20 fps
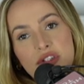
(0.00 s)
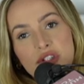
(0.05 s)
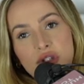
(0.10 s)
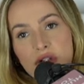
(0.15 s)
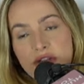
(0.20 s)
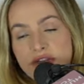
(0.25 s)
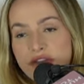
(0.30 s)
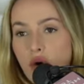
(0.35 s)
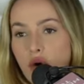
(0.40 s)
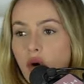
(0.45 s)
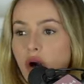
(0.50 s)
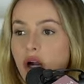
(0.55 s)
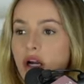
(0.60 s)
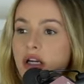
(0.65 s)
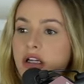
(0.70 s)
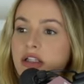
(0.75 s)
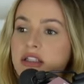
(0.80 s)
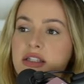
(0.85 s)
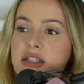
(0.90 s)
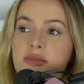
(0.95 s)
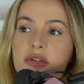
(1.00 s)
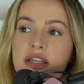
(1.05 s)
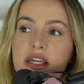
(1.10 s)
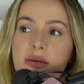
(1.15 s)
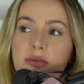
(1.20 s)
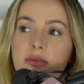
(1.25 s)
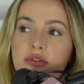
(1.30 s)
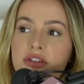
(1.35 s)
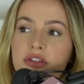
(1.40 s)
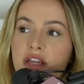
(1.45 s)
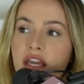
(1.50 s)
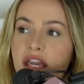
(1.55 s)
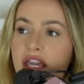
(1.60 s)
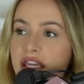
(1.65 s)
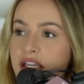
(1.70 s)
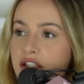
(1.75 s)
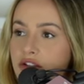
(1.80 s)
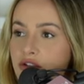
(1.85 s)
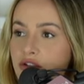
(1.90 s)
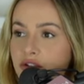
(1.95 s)
to afford, to be able to
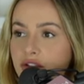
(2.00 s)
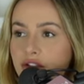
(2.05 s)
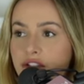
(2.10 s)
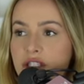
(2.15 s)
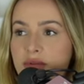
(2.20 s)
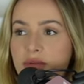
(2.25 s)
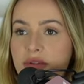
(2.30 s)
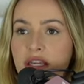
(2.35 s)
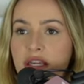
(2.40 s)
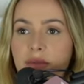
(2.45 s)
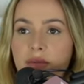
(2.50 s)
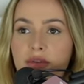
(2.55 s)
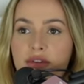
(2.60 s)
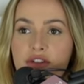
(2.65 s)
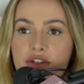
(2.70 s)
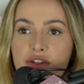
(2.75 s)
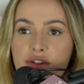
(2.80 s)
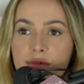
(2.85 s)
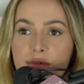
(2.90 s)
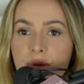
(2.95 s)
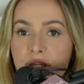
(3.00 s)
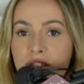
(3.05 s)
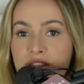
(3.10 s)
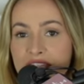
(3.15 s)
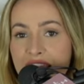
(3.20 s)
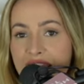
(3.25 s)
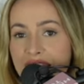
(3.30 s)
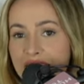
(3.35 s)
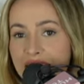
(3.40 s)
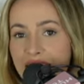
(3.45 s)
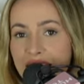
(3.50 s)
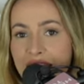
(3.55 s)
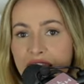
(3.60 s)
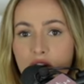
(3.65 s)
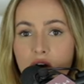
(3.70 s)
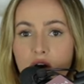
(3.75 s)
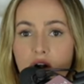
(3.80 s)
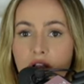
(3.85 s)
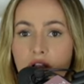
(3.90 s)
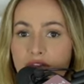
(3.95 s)
handle, to be able to partake in,
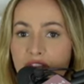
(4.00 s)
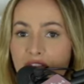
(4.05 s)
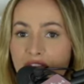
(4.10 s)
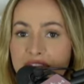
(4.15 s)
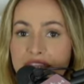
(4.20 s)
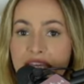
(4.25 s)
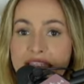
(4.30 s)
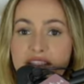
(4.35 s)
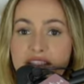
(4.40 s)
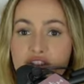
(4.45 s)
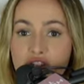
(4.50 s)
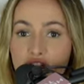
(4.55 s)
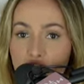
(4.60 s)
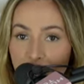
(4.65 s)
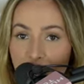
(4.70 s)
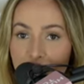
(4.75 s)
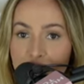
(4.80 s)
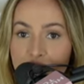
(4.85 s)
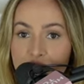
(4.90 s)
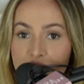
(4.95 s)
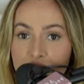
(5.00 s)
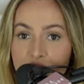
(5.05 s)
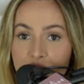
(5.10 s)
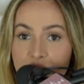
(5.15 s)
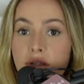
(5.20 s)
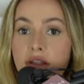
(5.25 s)
all of that. That's stress.